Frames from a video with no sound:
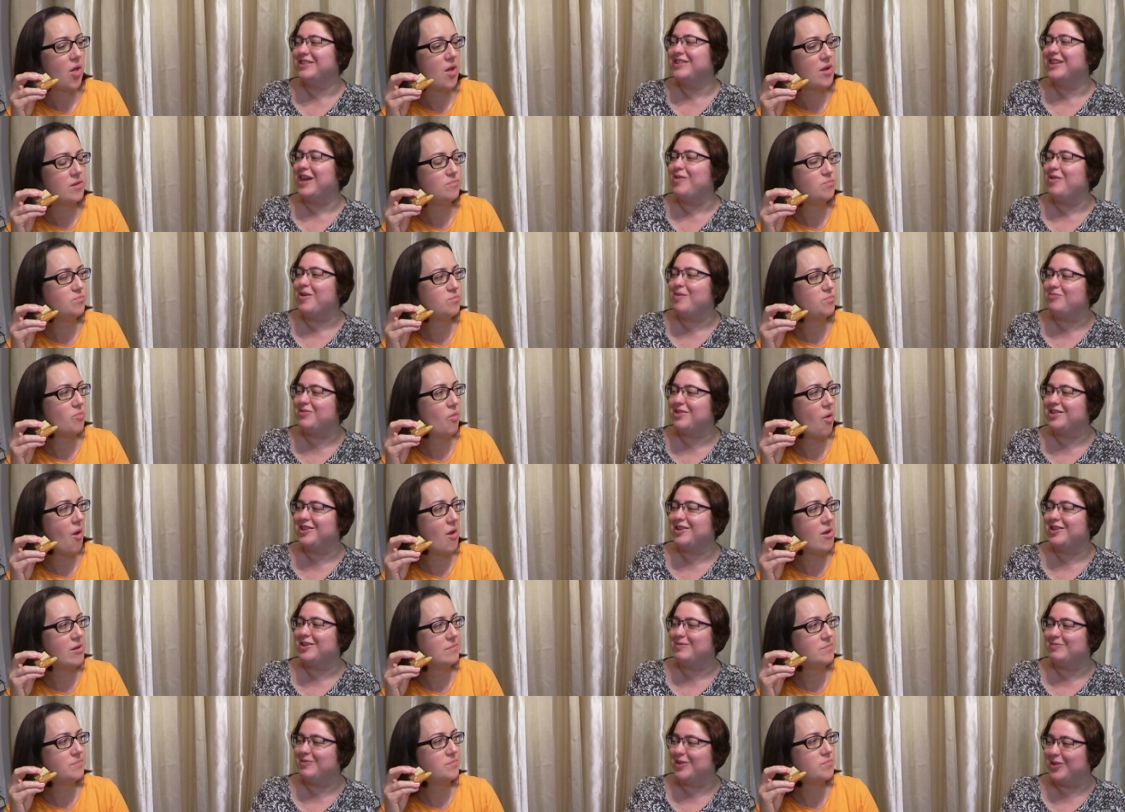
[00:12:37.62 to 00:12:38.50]
Speaker 1: Now I'm
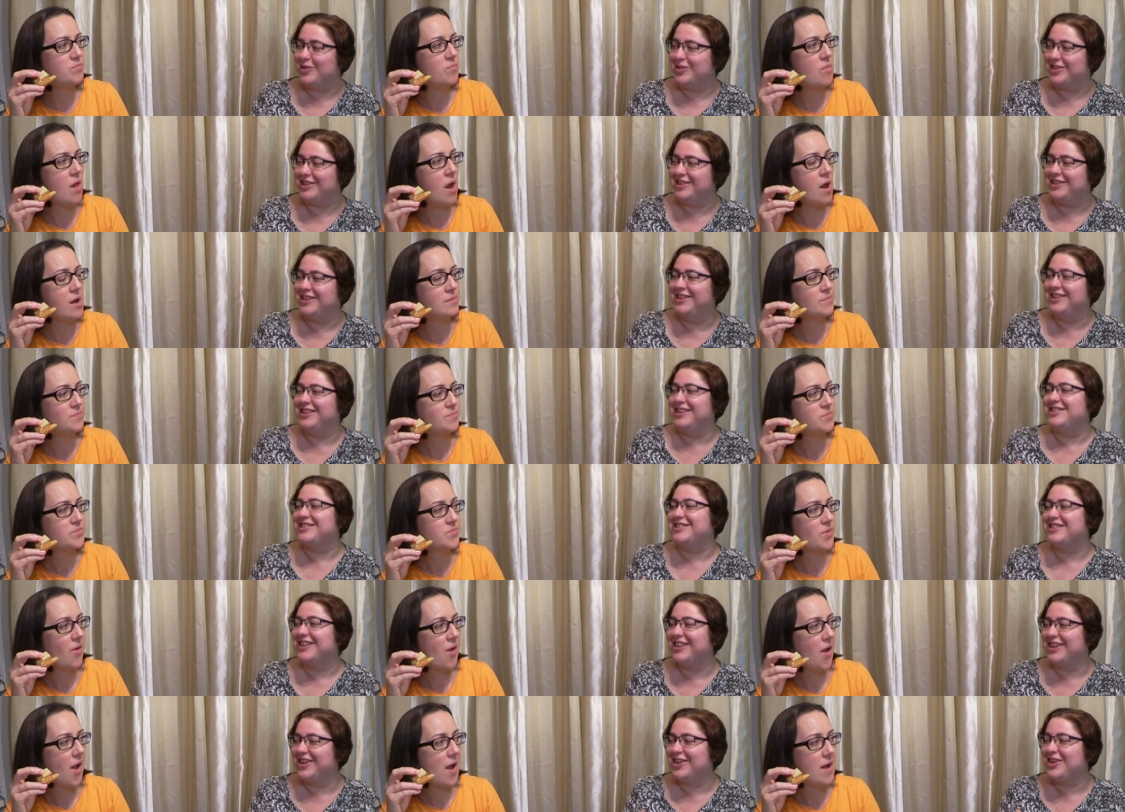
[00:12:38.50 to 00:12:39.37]
thinking about it, and
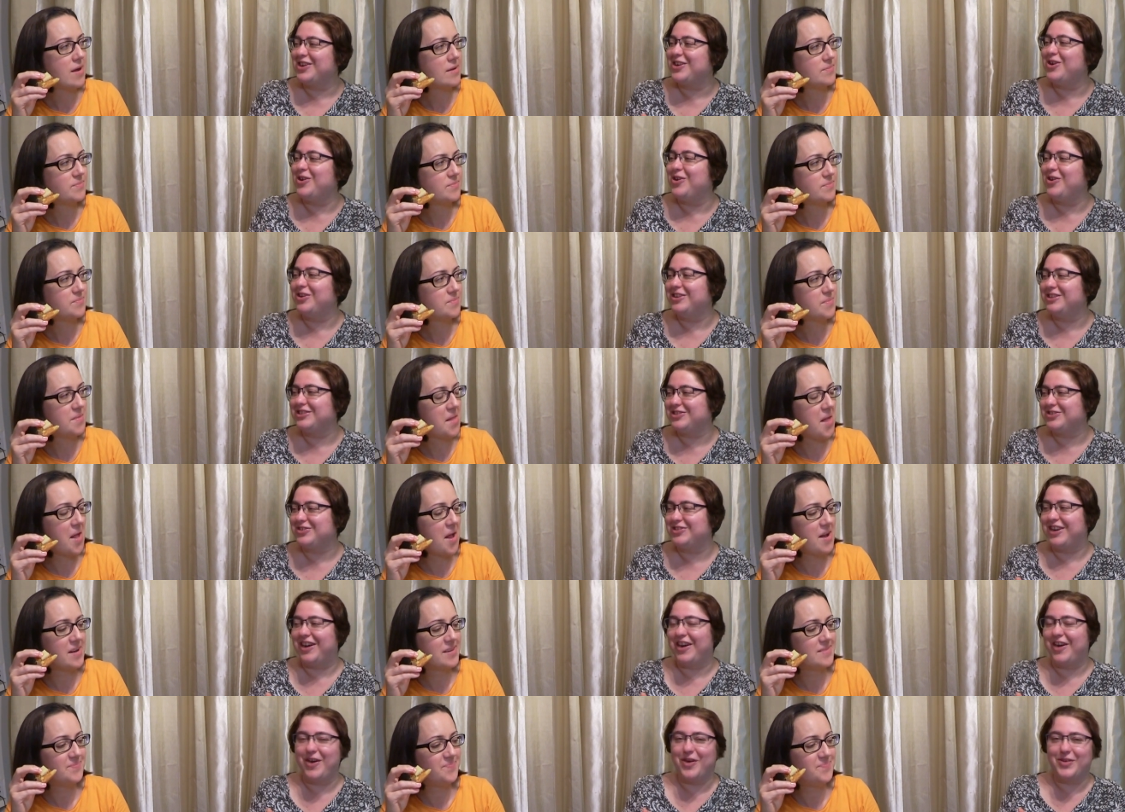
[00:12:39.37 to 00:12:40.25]
it's
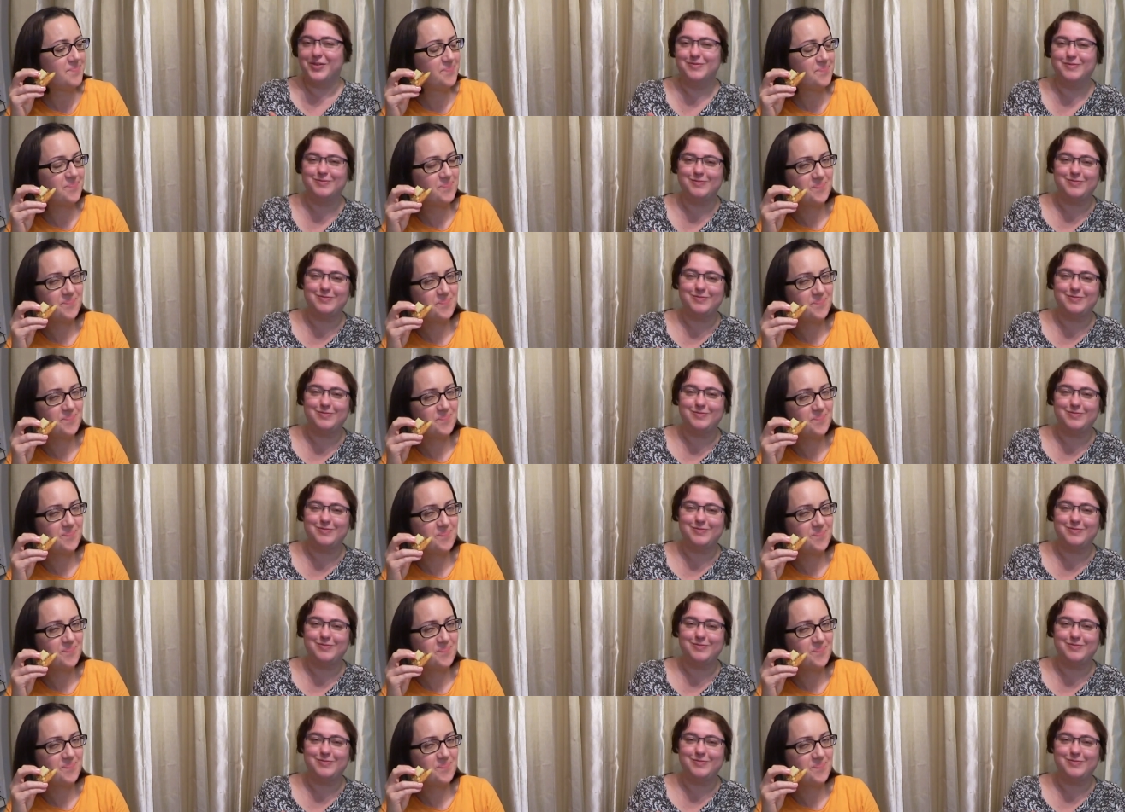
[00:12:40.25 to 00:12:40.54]
contra.